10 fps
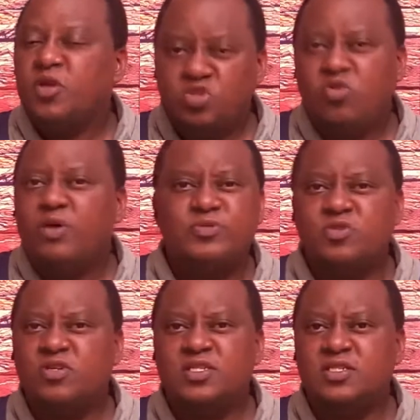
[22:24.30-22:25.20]
Joab's
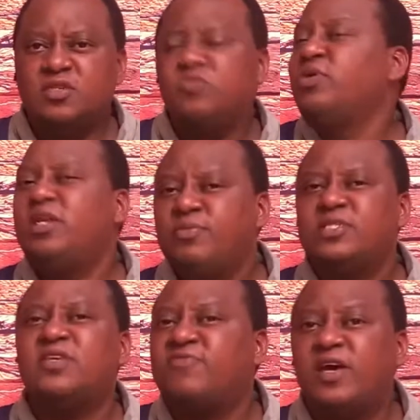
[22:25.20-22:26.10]
not listening to me. Let me
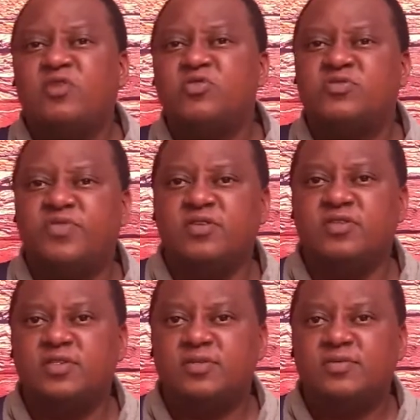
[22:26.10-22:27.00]
set fire to his
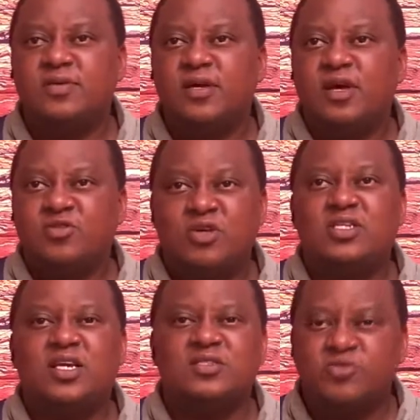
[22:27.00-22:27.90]
fields so that
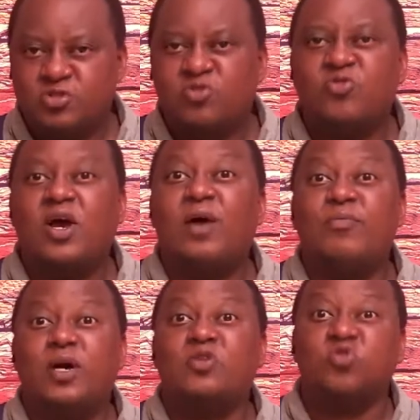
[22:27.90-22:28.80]
he has a reason to
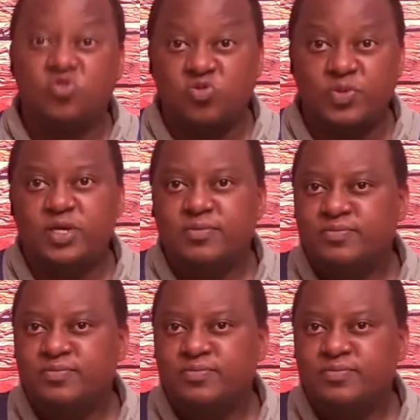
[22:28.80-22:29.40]
come and talk to me.